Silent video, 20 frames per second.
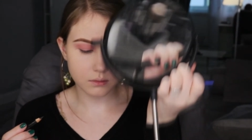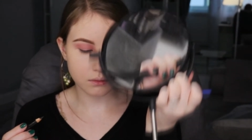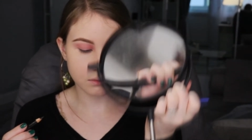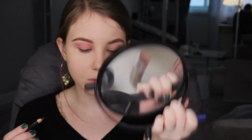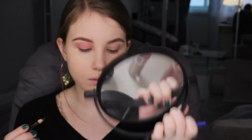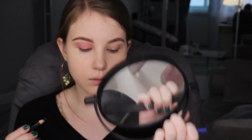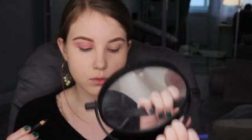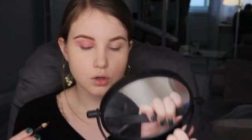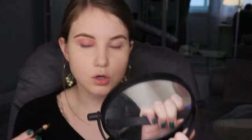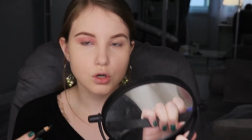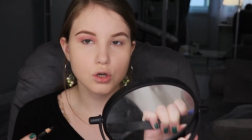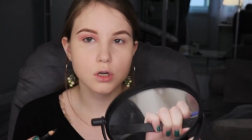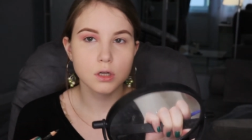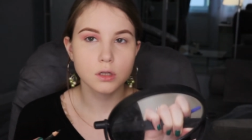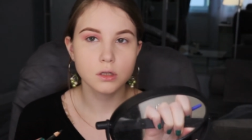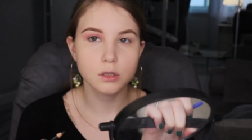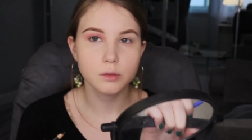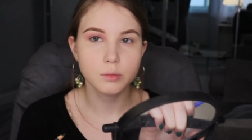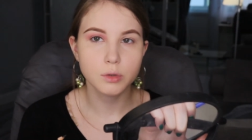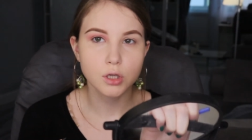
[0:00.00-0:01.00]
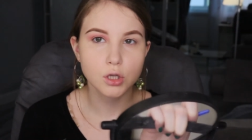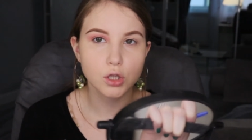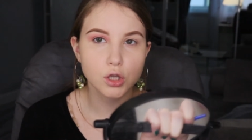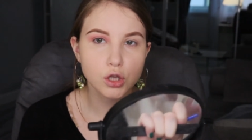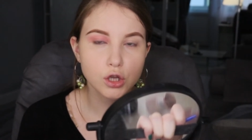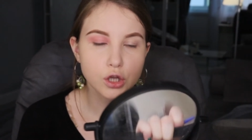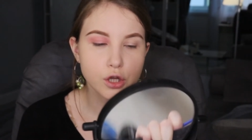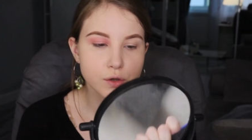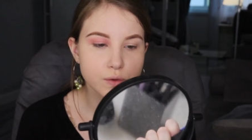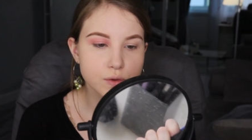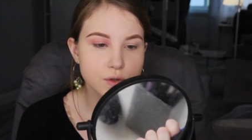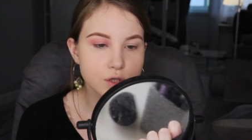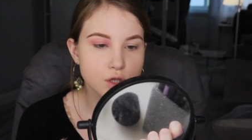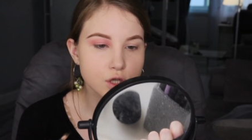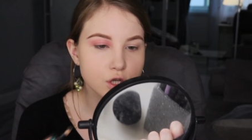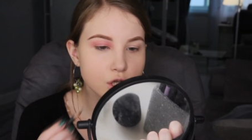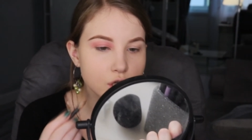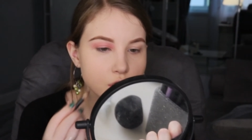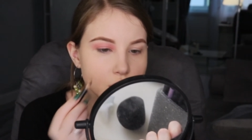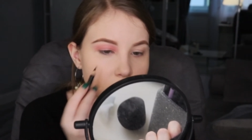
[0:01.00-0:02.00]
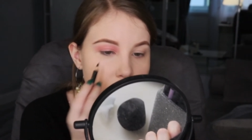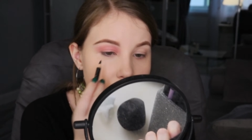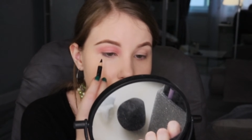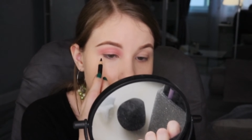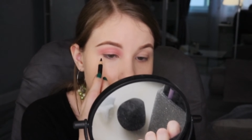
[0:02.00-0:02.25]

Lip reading: mirror a little bit closer.